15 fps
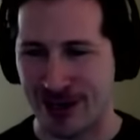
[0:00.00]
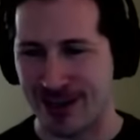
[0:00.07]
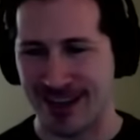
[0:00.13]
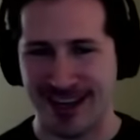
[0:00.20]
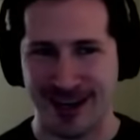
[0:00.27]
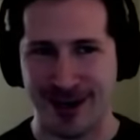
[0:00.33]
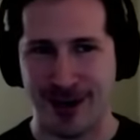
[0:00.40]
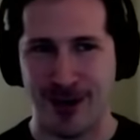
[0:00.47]

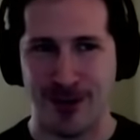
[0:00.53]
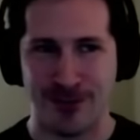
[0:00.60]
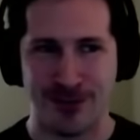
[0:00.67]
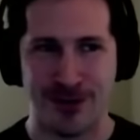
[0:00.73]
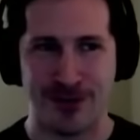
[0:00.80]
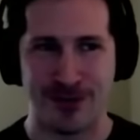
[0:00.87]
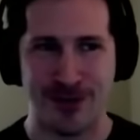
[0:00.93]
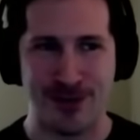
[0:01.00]
there over
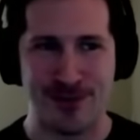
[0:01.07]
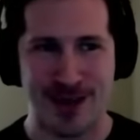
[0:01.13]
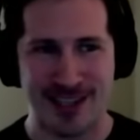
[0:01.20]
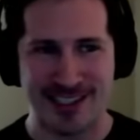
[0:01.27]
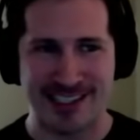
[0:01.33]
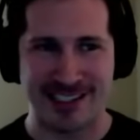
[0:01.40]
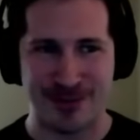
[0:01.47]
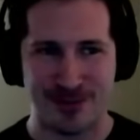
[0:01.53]
a few
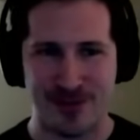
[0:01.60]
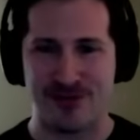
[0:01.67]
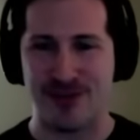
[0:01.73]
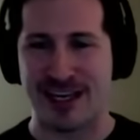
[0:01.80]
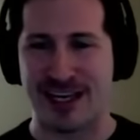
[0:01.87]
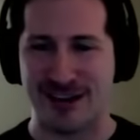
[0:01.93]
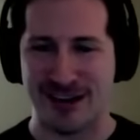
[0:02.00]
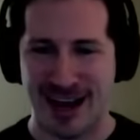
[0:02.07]
months as we
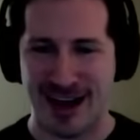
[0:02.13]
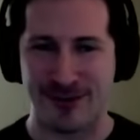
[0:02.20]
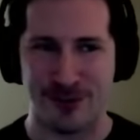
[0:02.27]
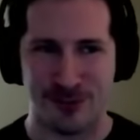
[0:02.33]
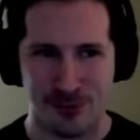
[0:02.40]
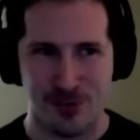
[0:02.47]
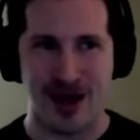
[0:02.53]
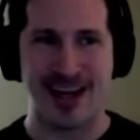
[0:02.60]
figured out
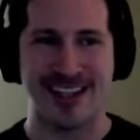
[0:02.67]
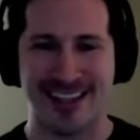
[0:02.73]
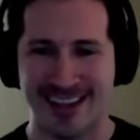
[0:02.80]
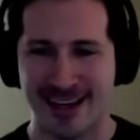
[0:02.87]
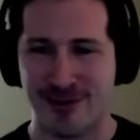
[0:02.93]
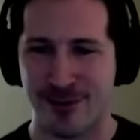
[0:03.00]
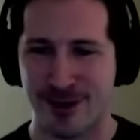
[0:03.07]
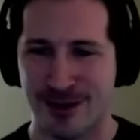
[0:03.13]
what
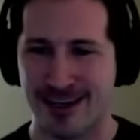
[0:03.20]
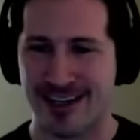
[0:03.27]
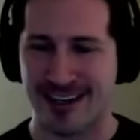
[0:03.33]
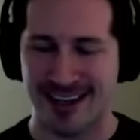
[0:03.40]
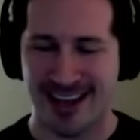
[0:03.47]
they were